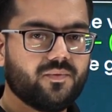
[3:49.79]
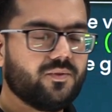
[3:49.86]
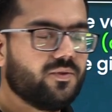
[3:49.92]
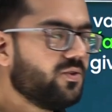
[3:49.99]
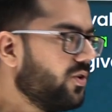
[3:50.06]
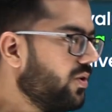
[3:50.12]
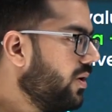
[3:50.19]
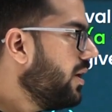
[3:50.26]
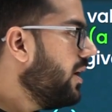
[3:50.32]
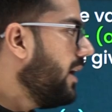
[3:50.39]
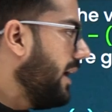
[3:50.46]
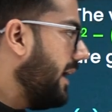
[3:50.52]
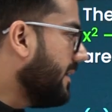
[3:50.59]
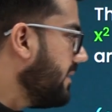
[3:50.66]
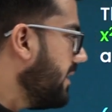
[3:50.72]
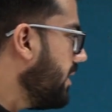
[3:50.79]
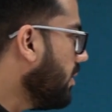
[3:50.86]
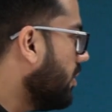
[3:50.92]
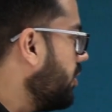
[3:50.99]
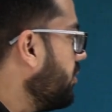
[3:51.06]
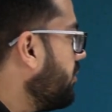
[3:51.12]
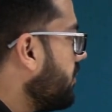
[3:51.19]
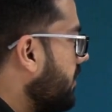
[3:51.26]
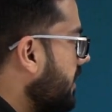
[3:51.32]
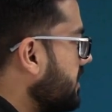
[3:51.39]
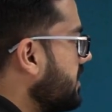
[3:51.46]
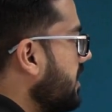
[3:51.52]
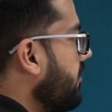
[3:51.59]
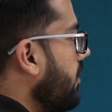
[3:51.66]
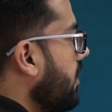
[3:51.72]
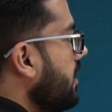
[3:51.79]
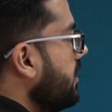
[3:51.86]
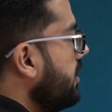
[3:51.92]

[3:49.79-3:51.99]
So as I told you, first of all,